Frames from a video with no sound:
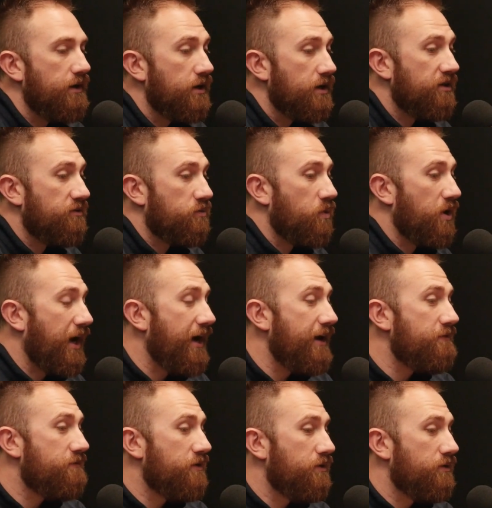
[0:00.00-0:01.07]
Because what I
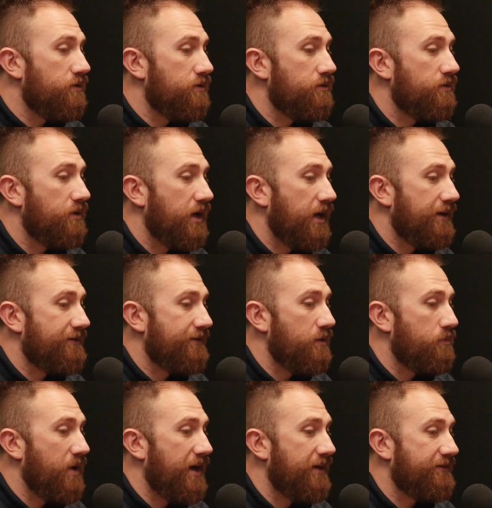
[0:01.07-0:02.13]
view as the
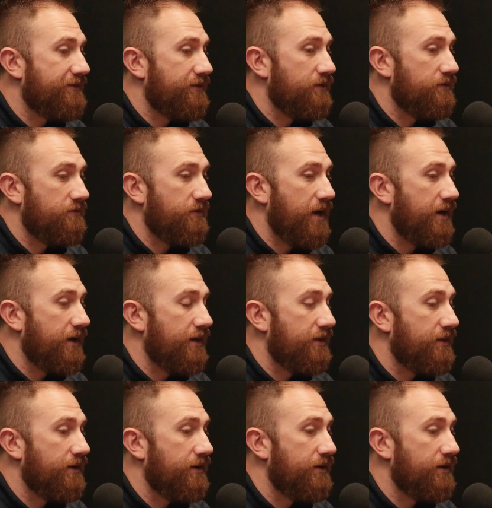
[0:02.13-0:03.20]
best of
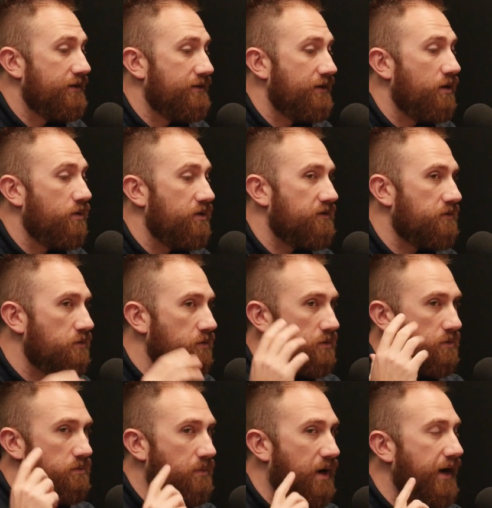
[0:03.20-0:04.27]
anything is always
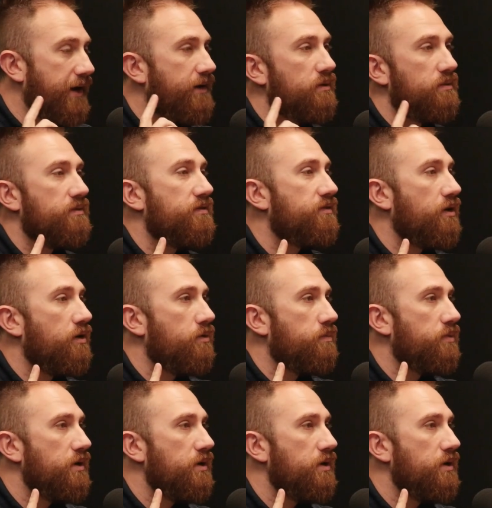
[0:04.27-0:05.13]
through my own scope.